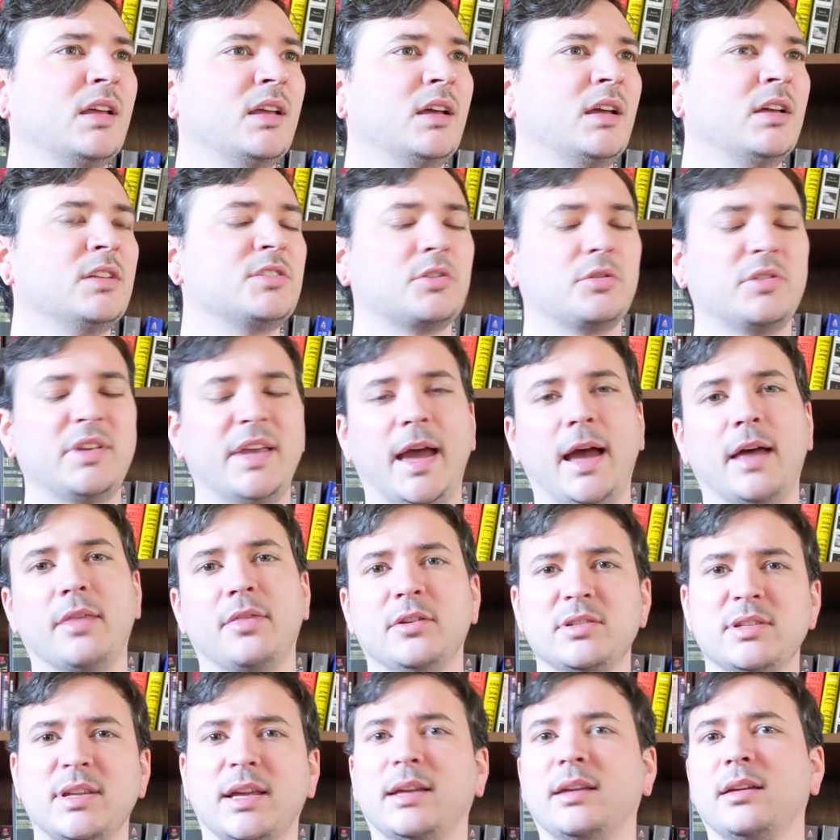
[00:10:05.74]
So yeah,
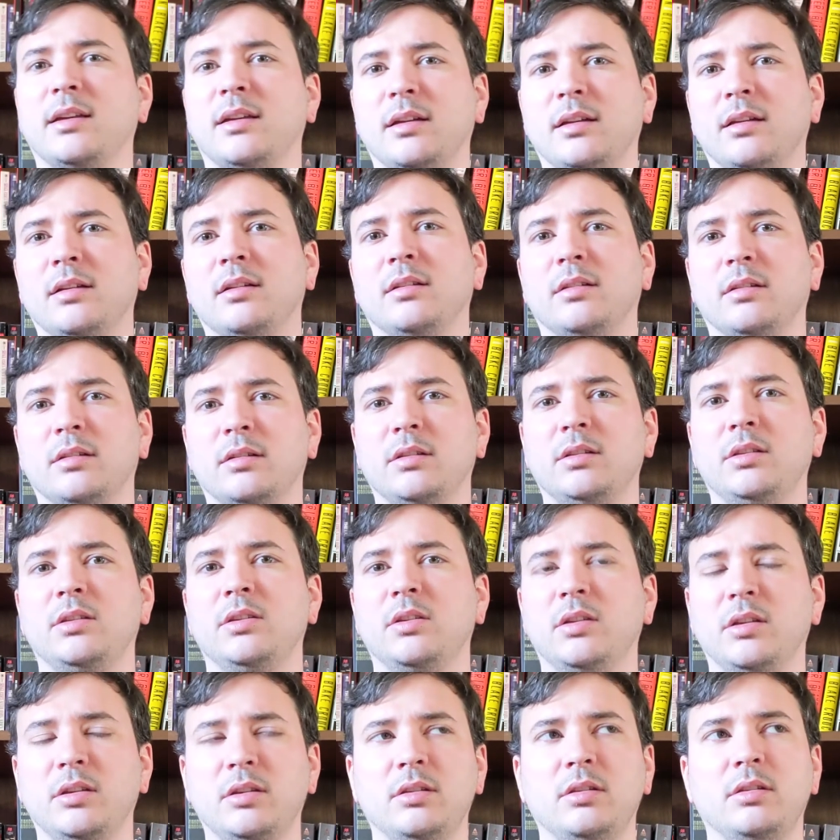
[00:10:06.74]
there's like
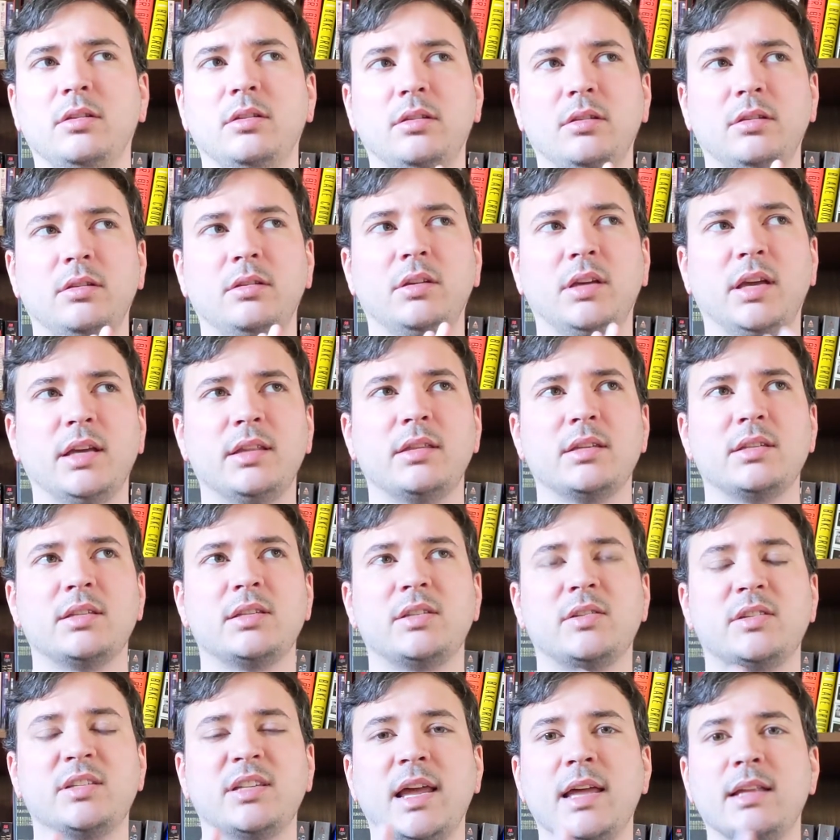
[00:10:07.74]
you get this
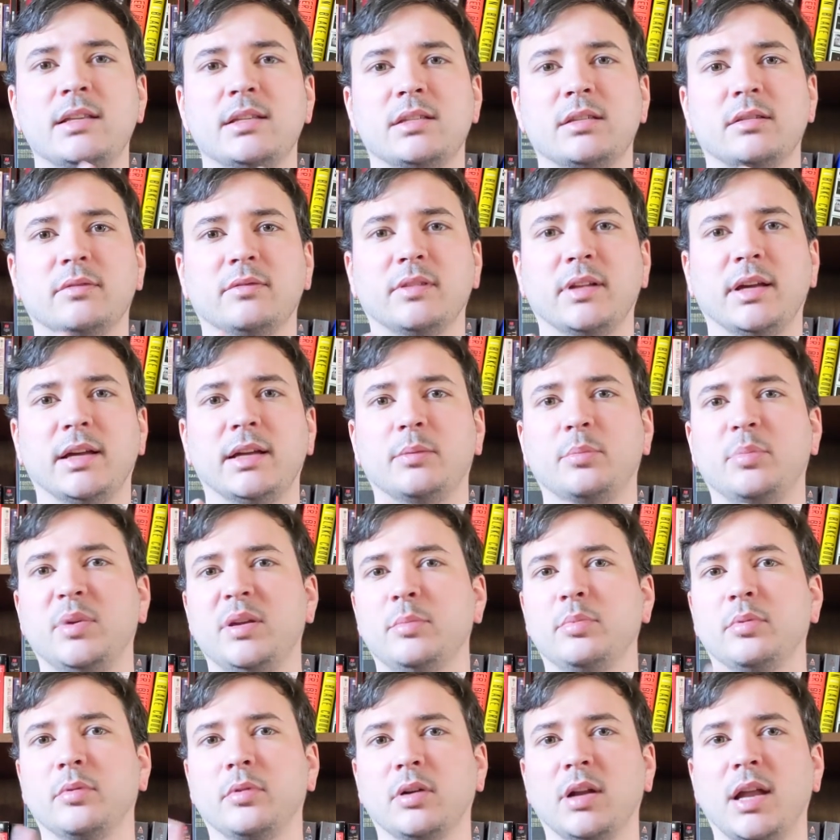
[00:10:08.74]
sense of like
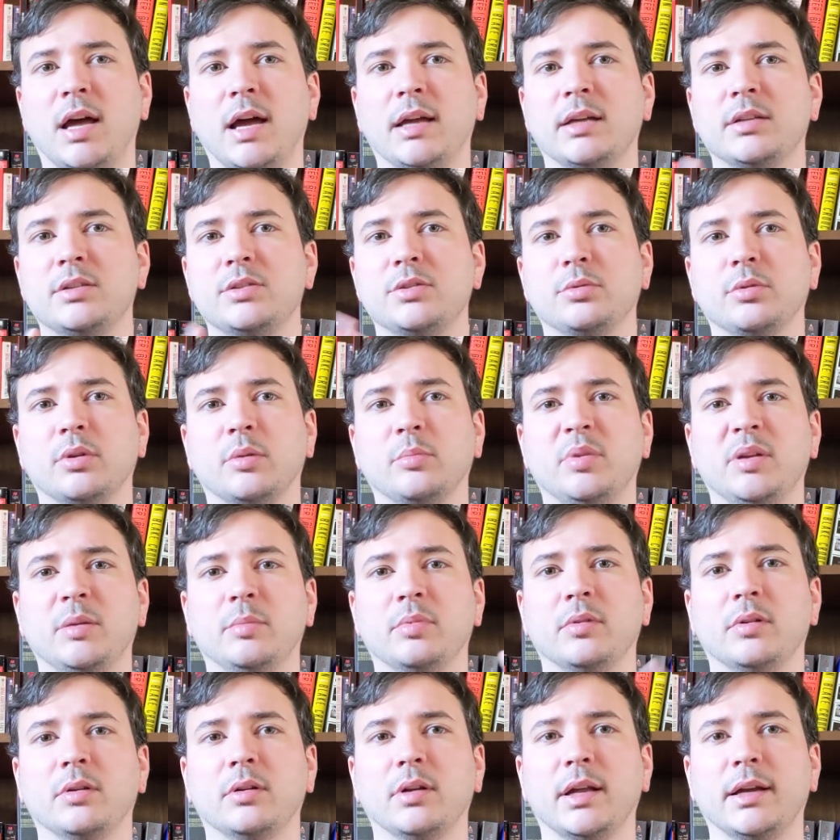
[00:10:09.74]
people are lying to her and
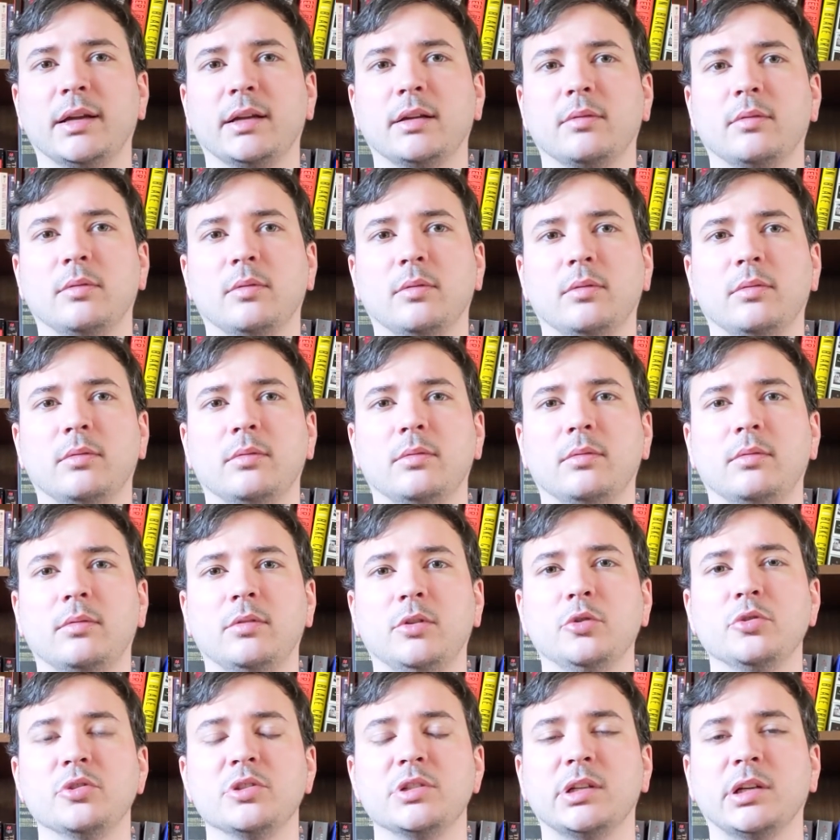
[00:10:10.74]
people are like
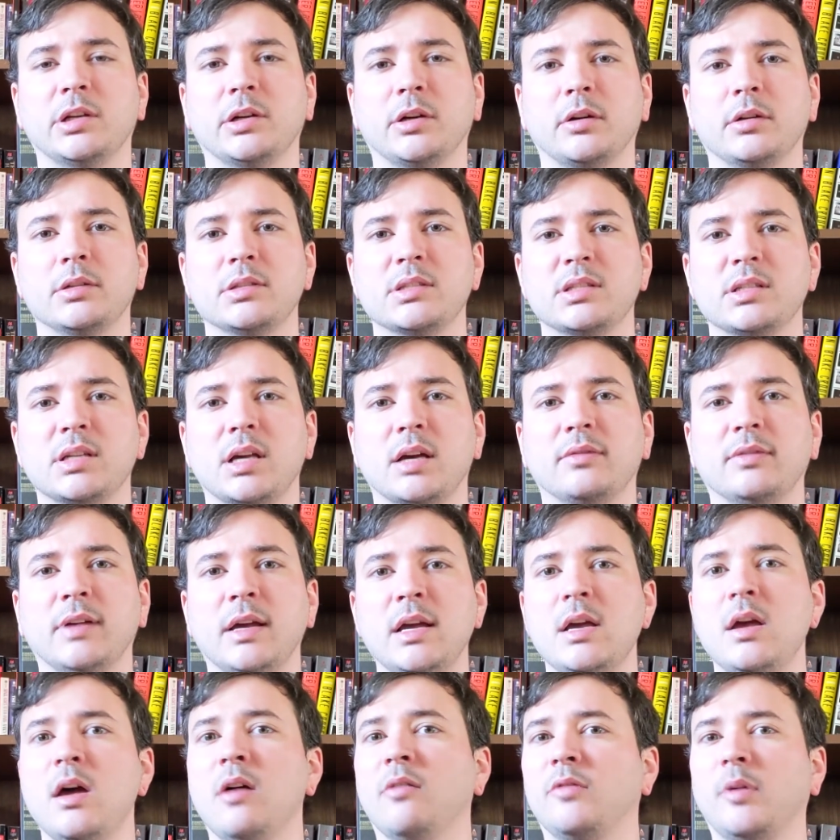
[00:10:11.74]
using her and stuff
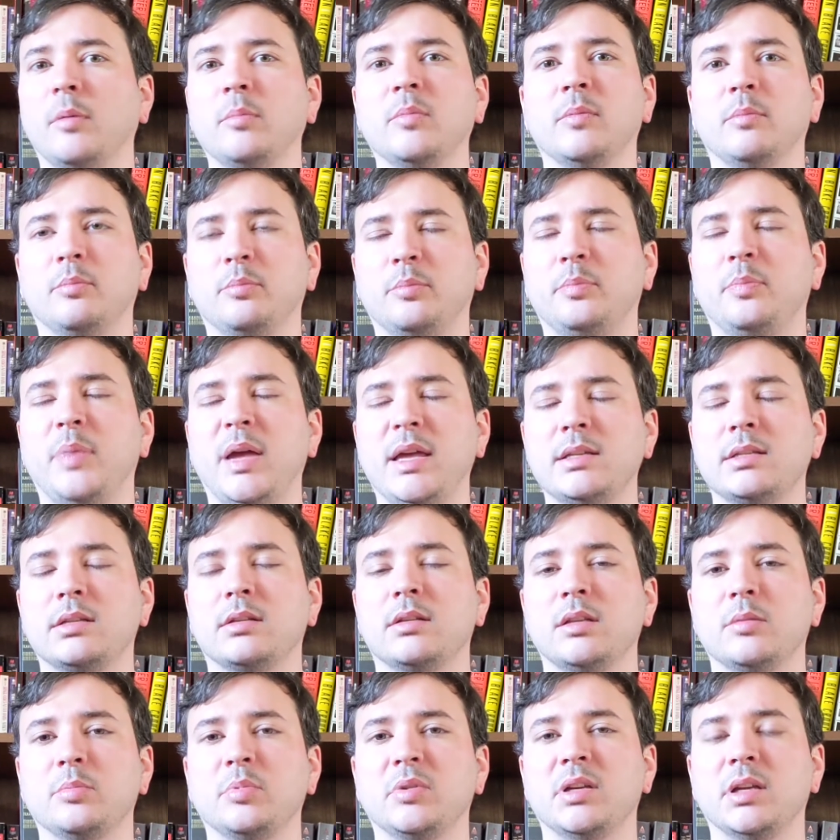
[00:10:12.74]
from
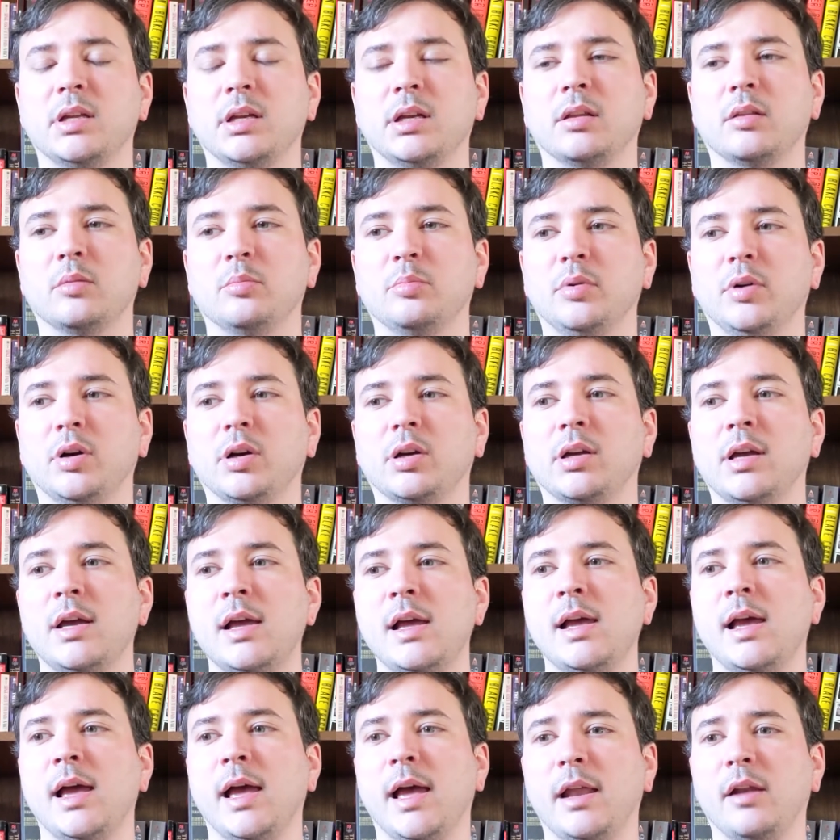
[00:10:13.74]
basically the beginning of the book,
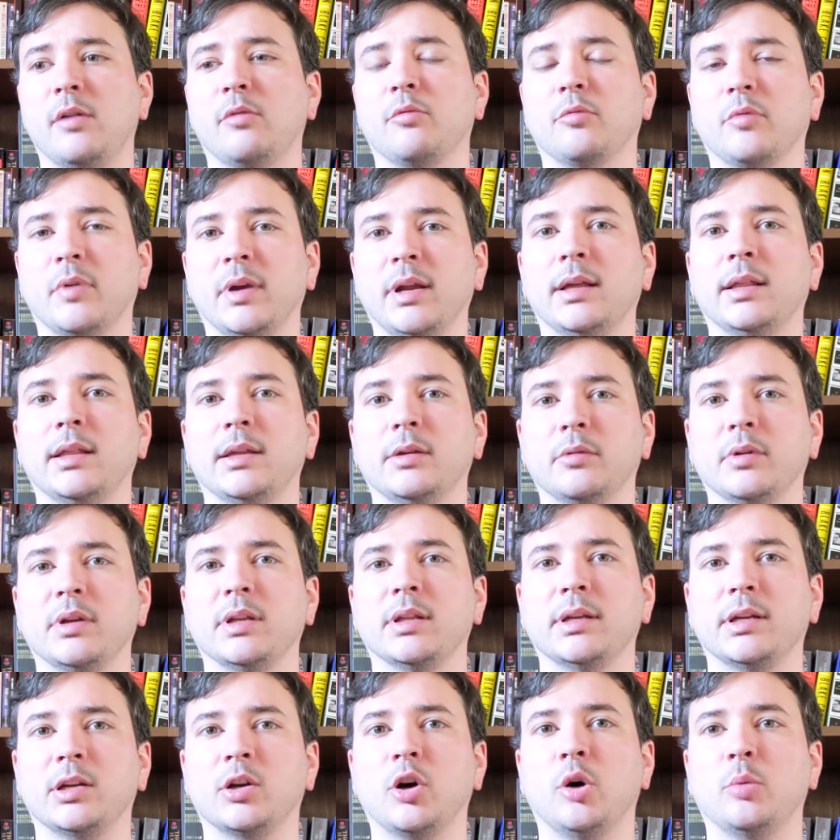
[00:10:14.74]
and it really,
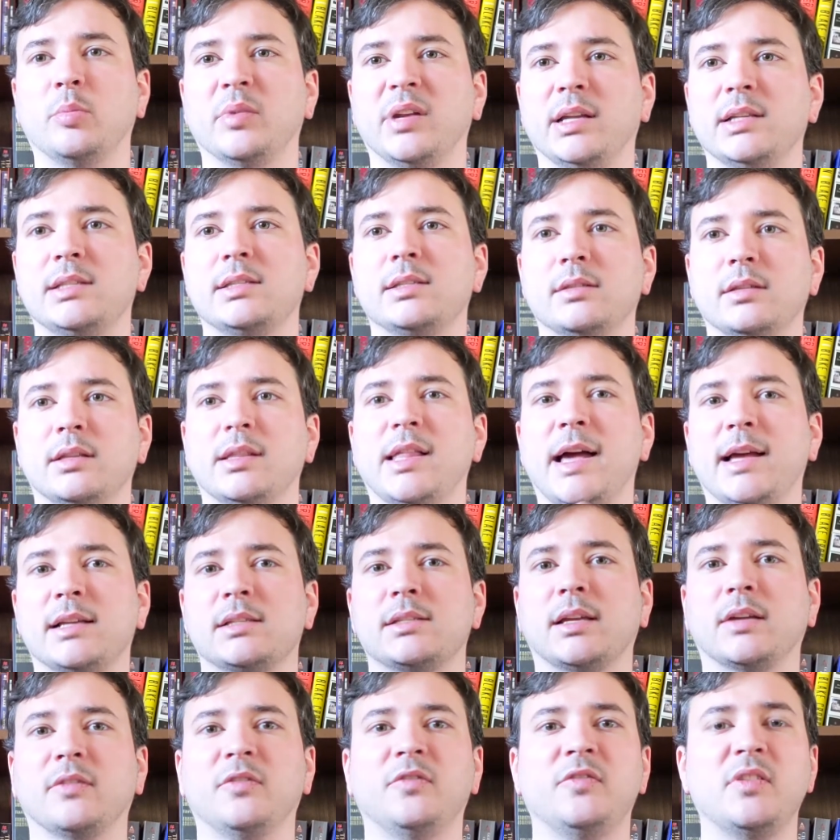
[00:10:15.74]
really culminates in the last
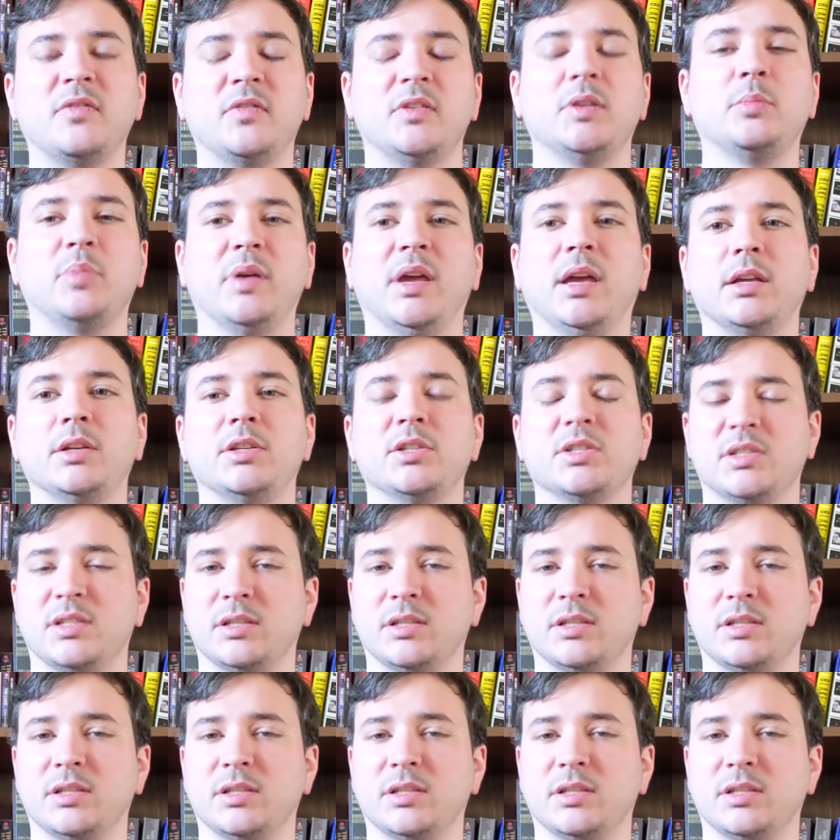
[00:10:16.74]
like 50 pages.